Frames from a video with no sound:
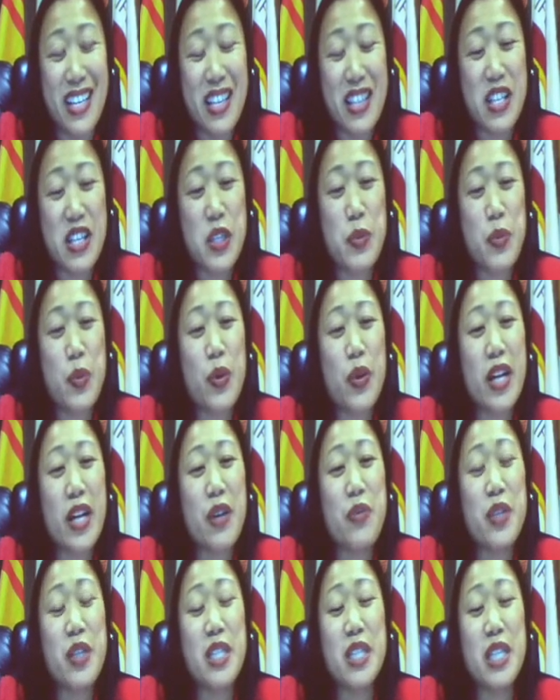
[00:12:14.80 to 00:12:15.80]
the support
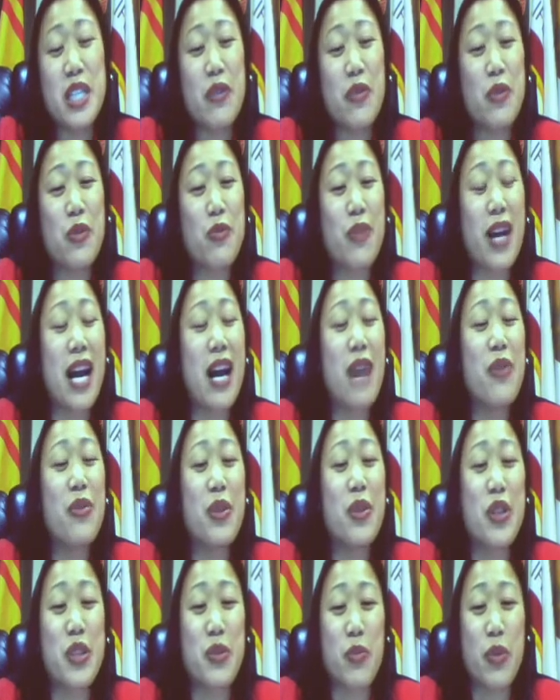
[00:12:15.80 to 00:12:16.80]
I received throughout
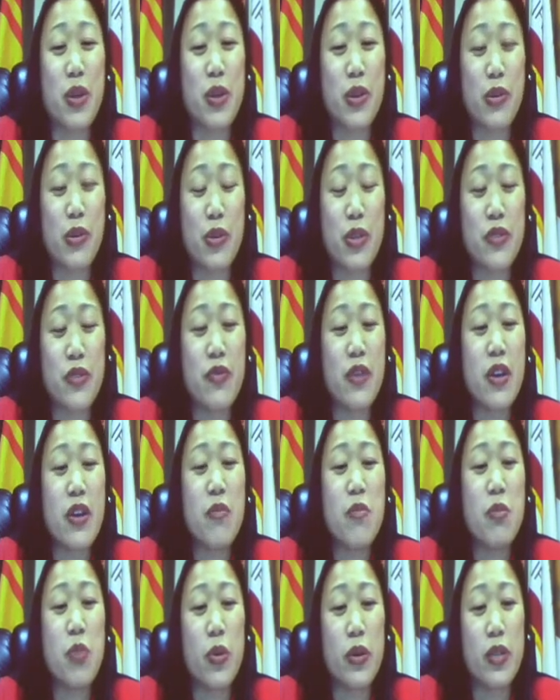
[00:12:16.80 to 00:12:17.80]
the experience is
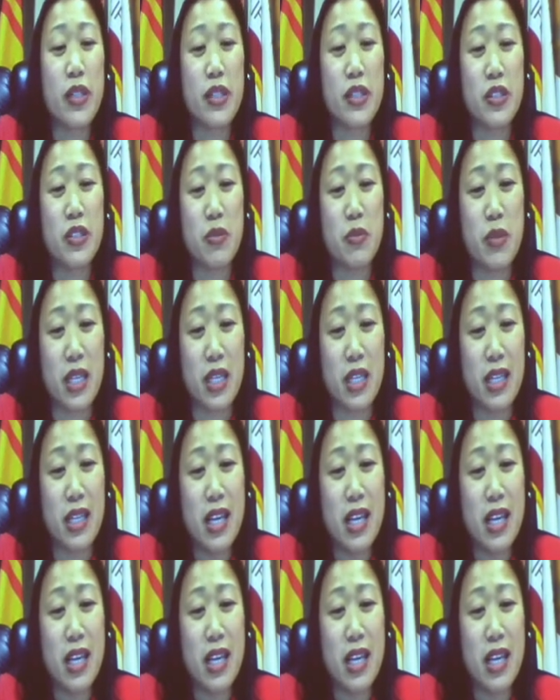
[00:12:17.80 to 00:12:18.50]
very important to me,